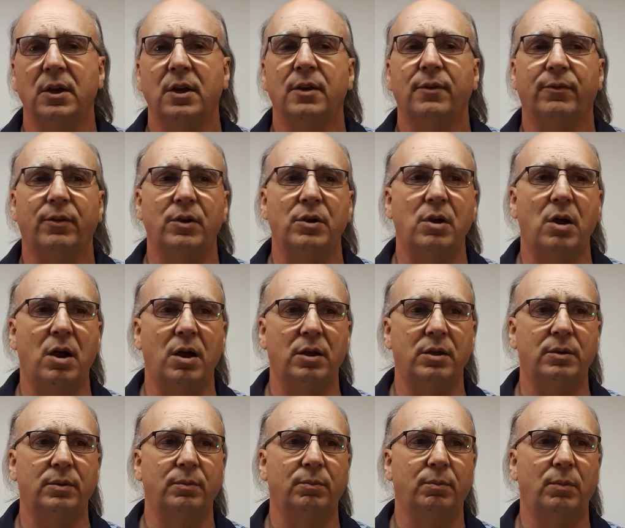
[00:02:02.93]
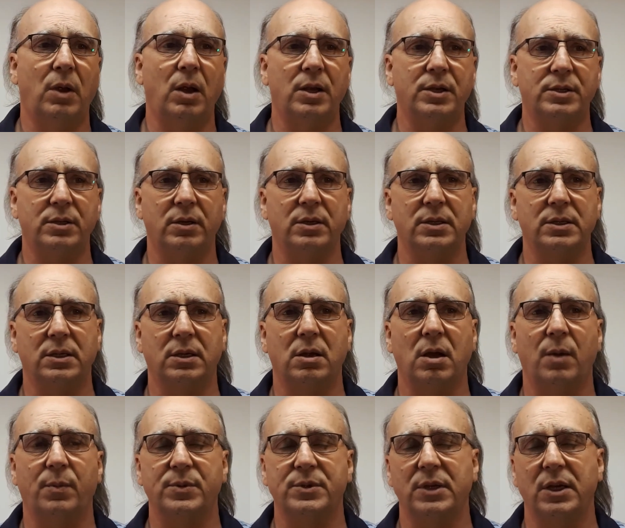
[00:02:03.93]
for non-monetary
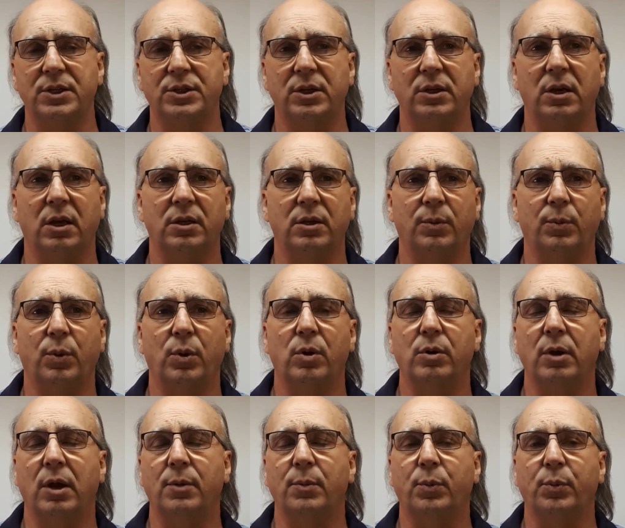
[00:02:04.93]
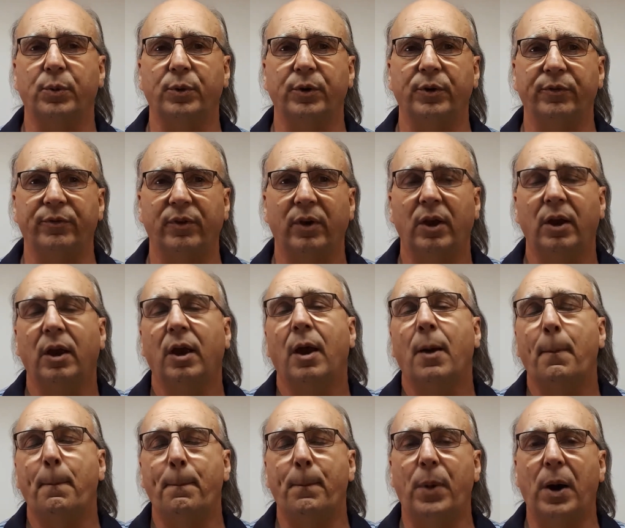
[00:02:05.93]
compensation under the program approved
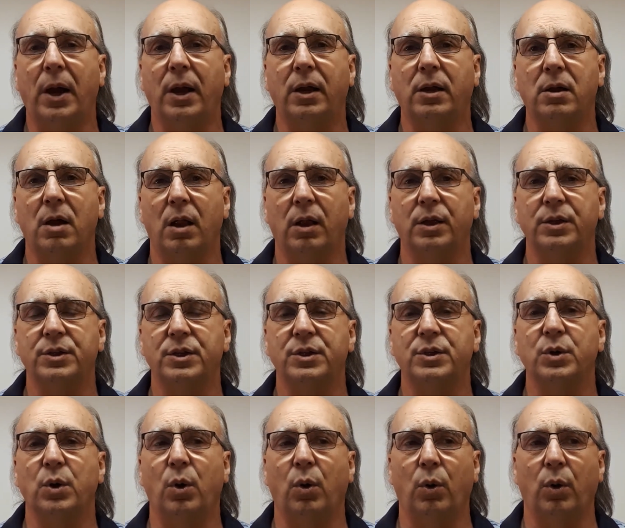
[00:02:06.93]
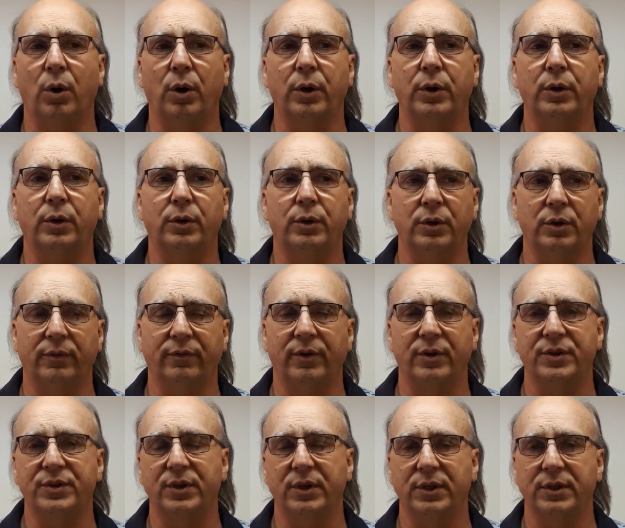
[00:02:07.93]
by colleges or
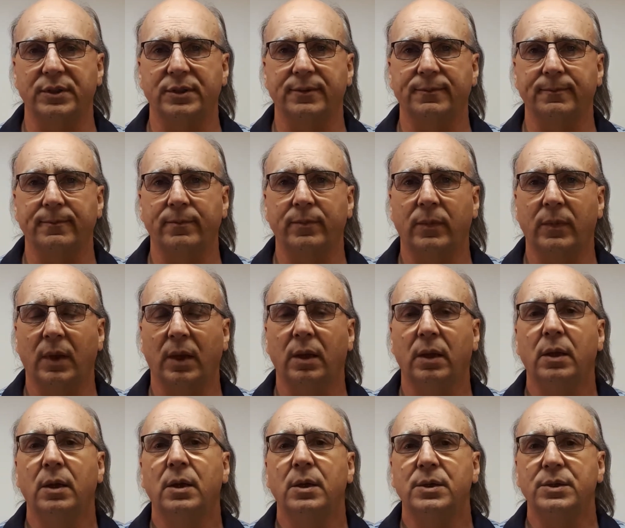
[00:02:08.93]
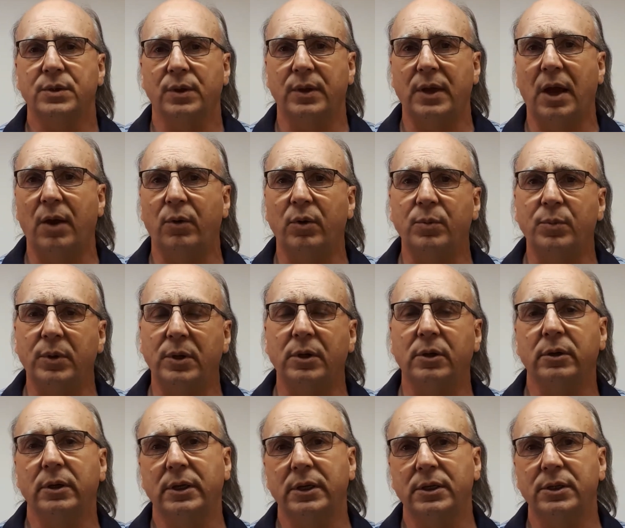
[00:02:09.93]
universities. So that would be
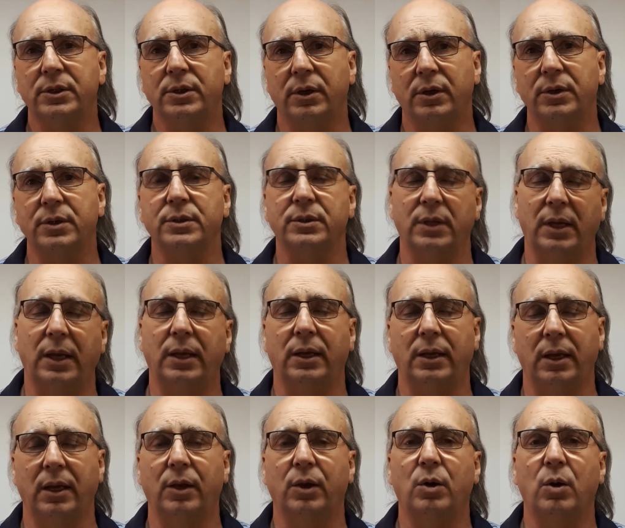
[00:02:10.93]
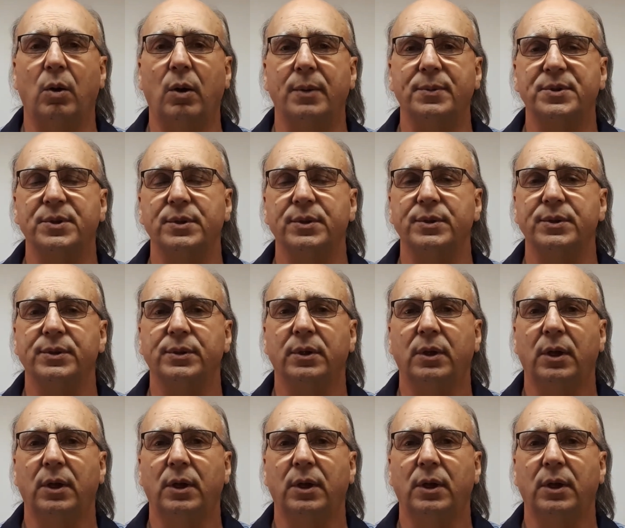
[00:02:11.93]
your interns and again, co-op students.